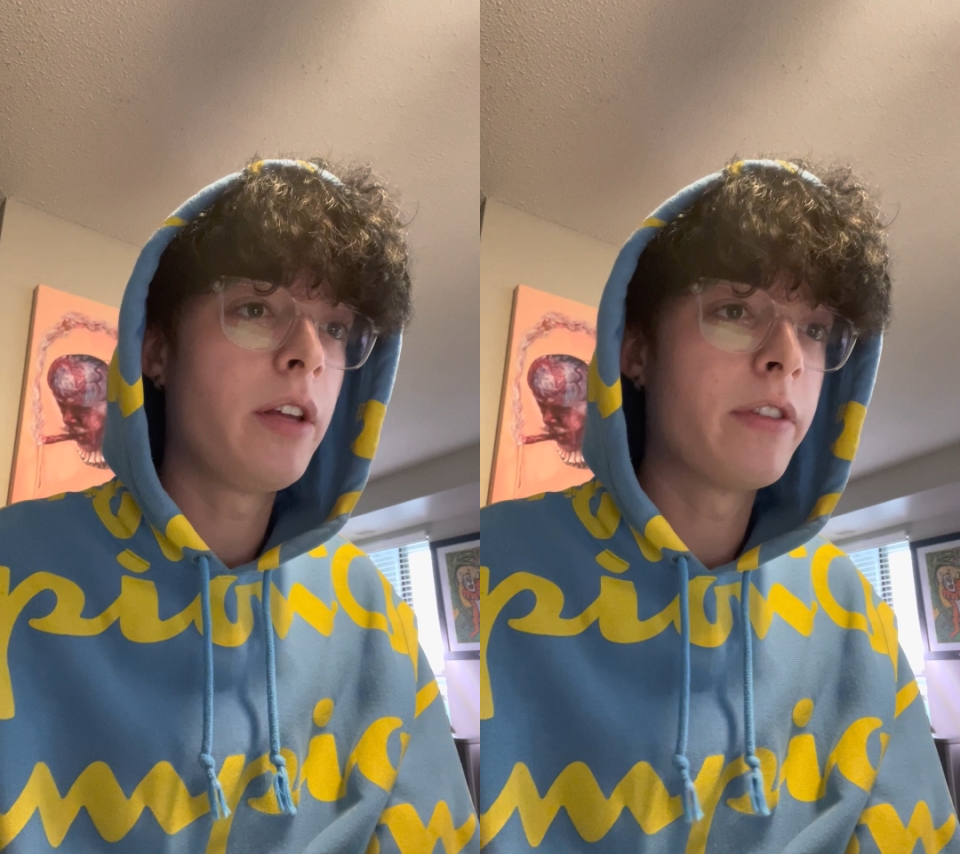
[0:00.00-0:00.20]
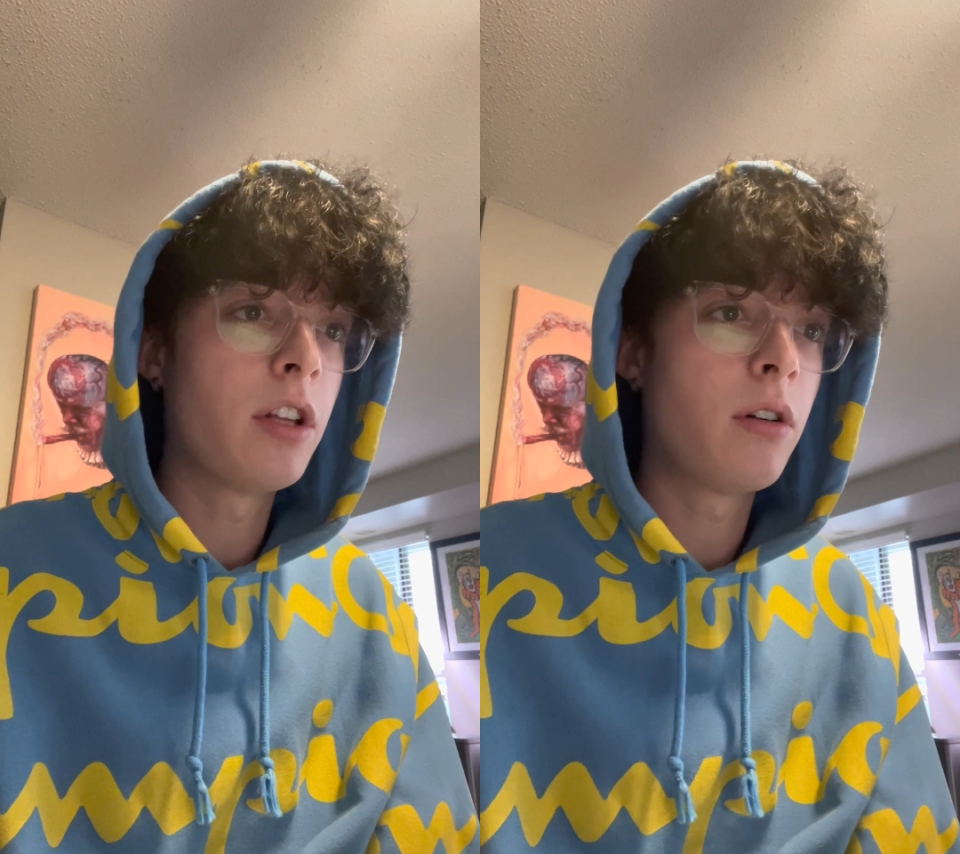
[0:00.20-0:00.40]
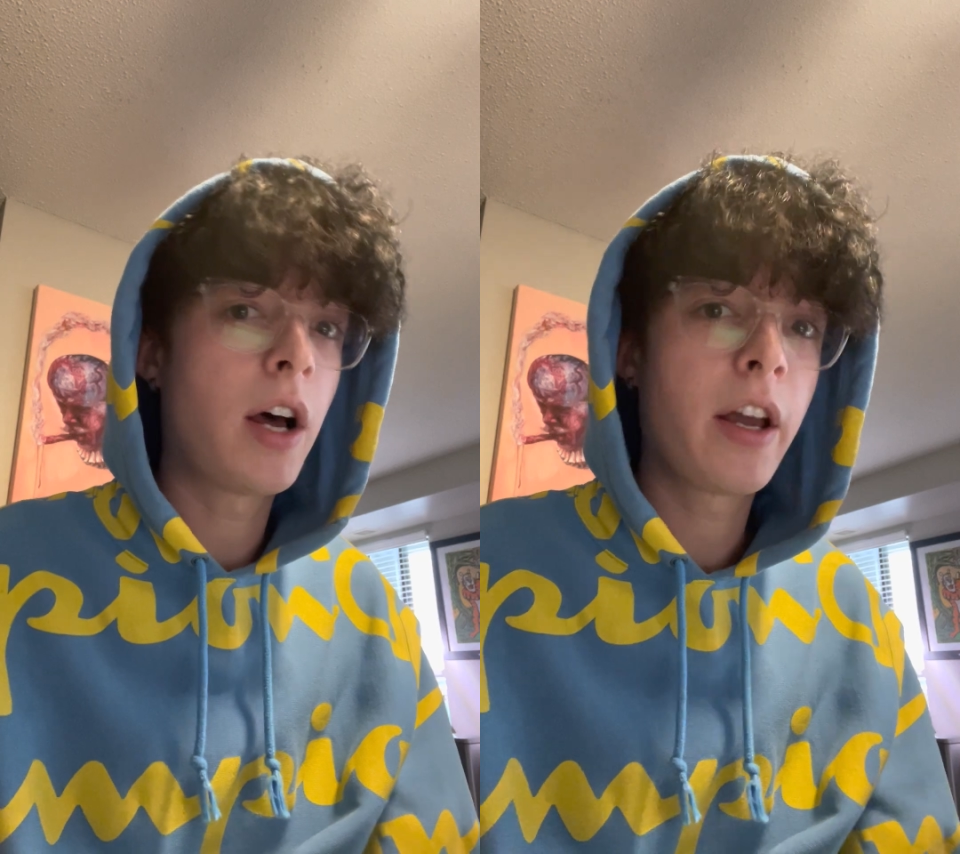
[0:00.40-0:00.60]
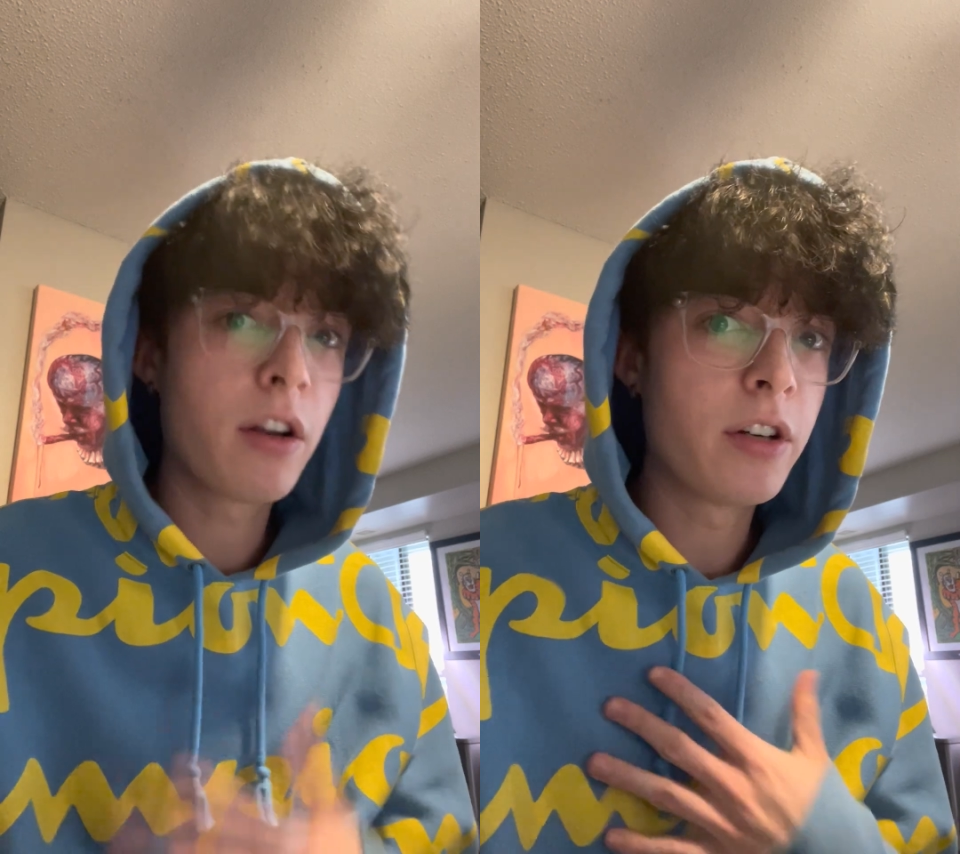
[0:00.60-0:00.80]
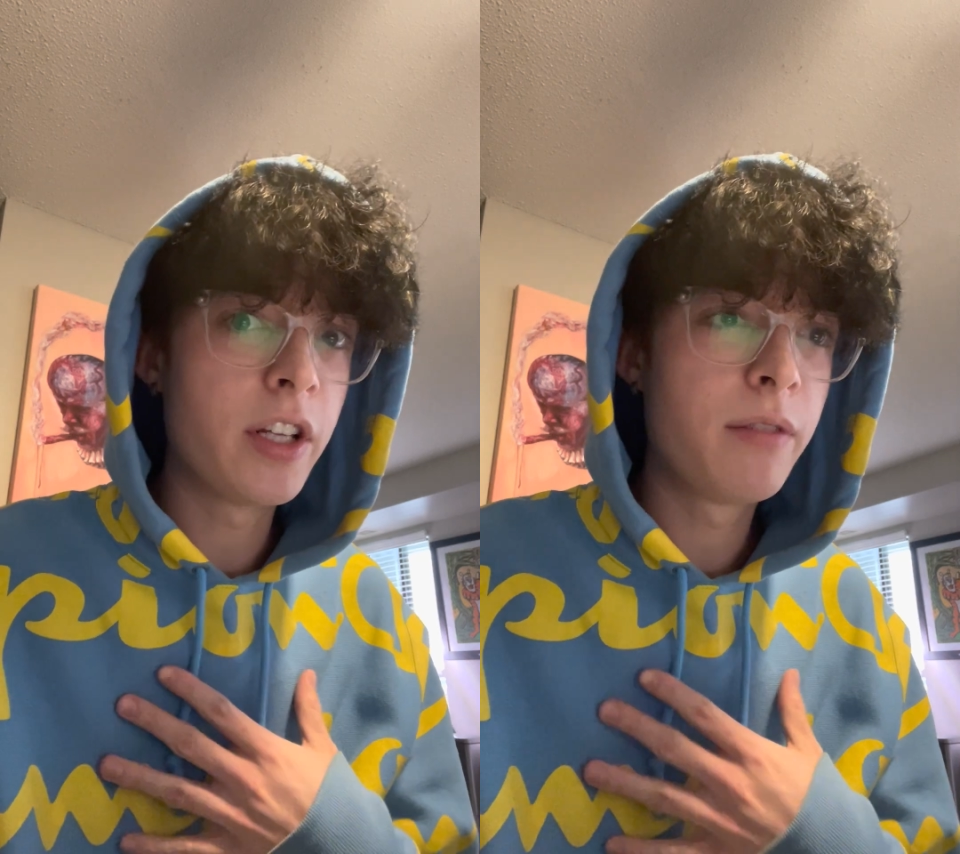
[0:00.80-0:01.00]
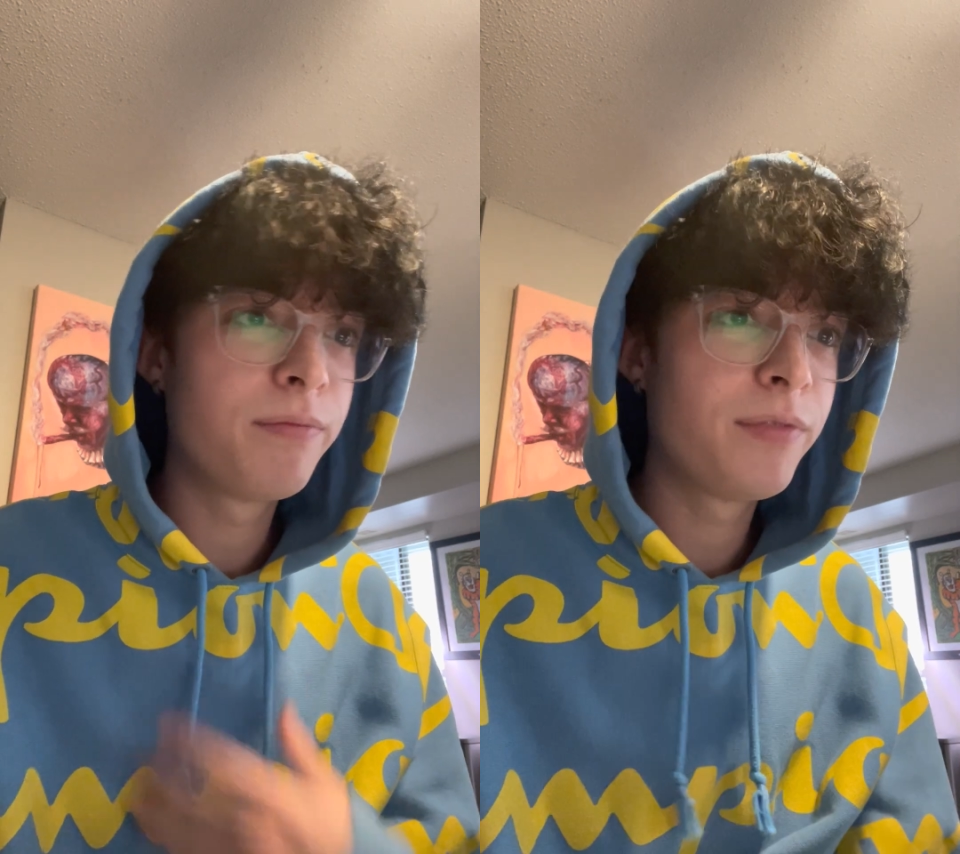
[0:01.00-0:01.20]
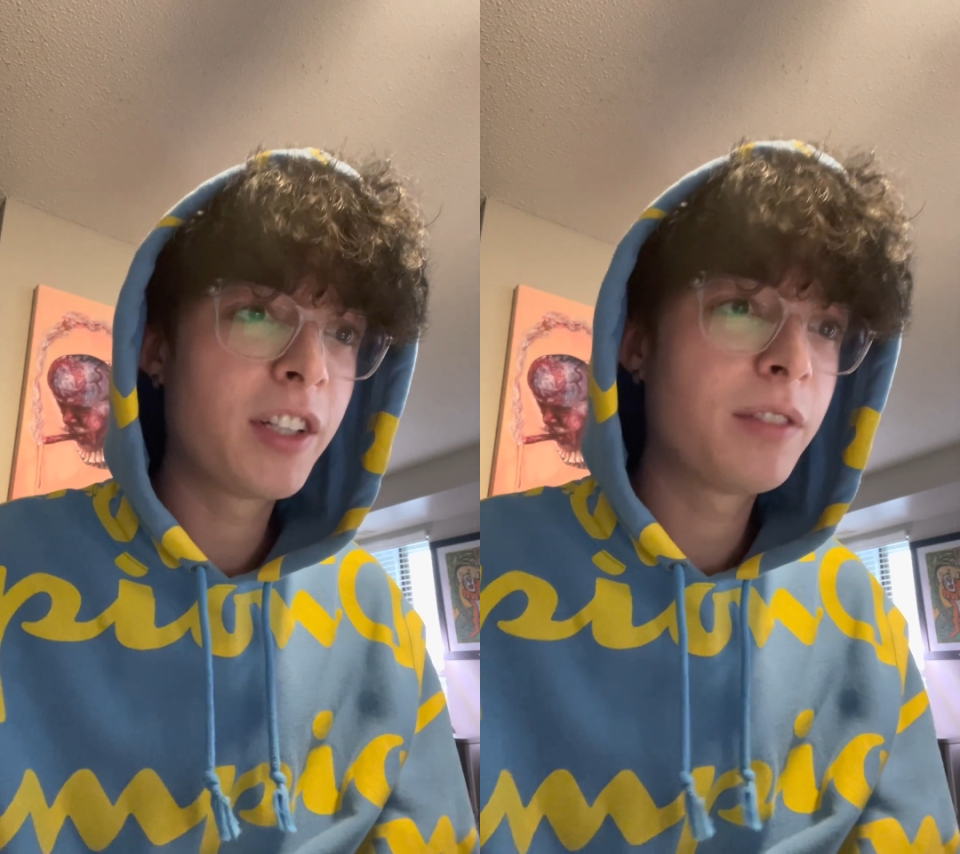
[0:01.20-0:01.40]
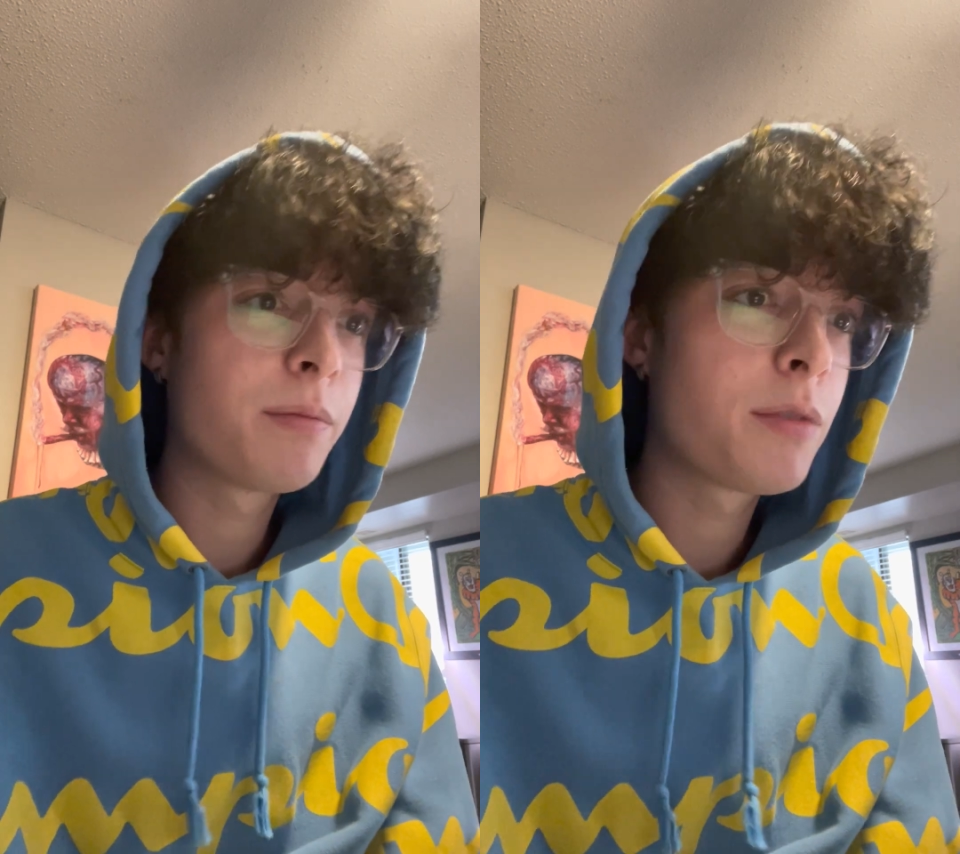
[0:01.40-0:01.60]
even though I earned
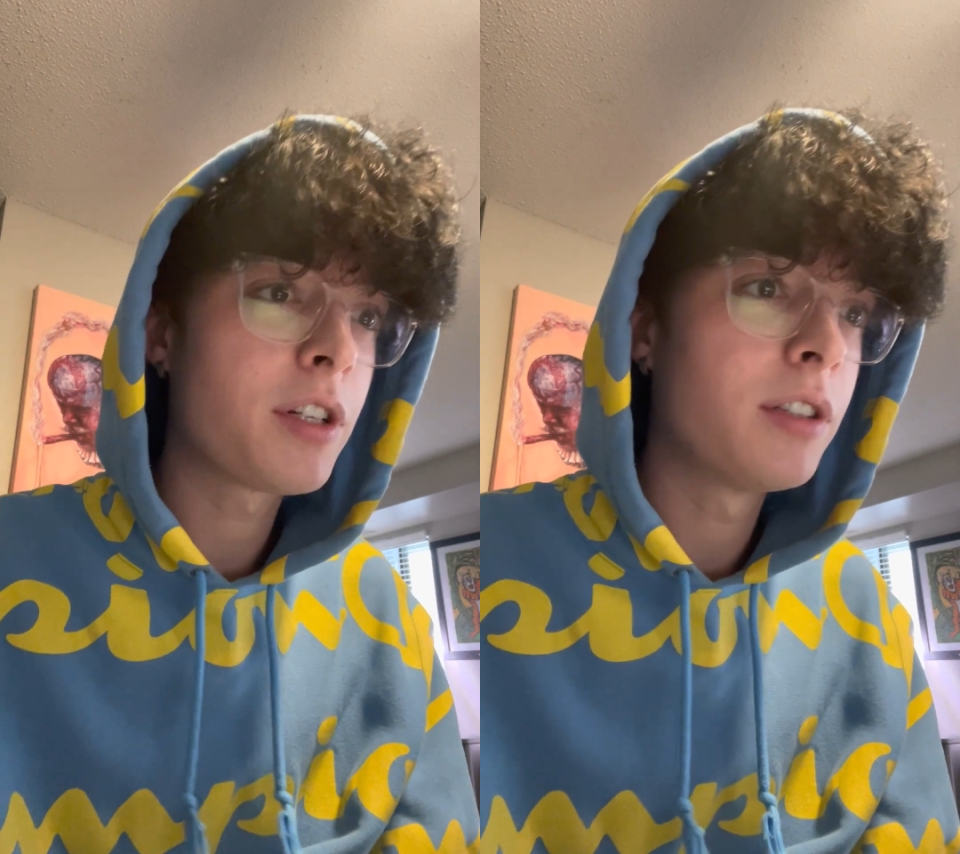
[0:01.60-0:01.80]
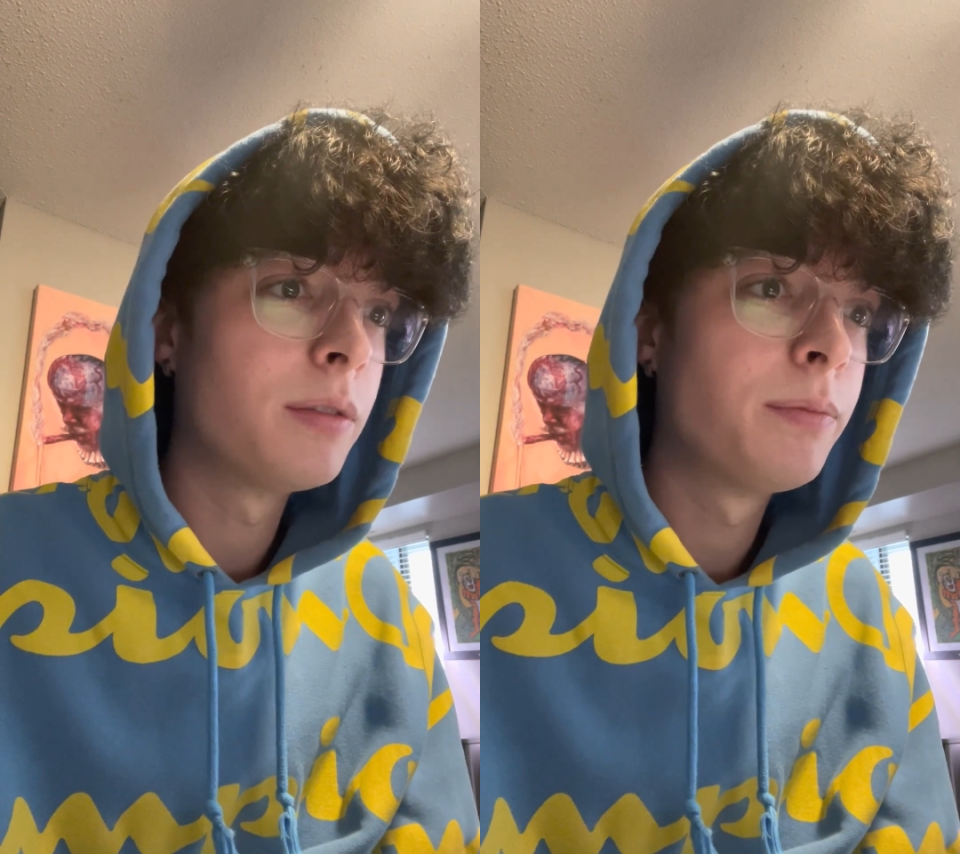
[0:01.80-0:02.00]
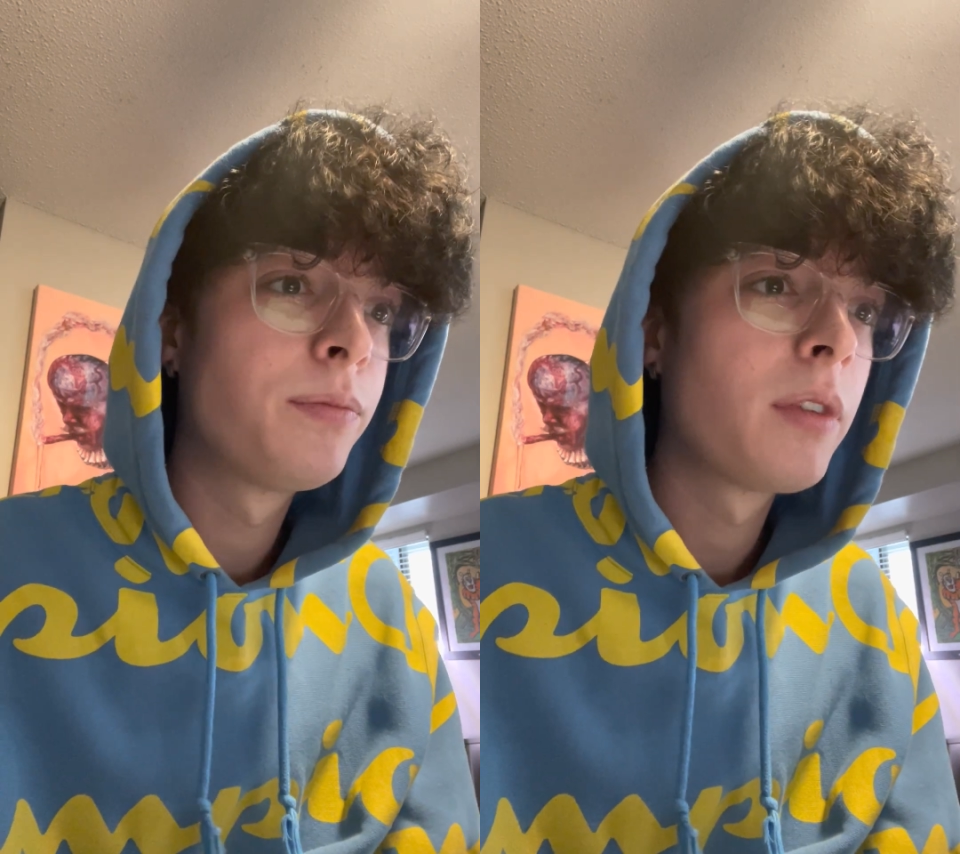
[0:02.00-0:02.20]
it, so,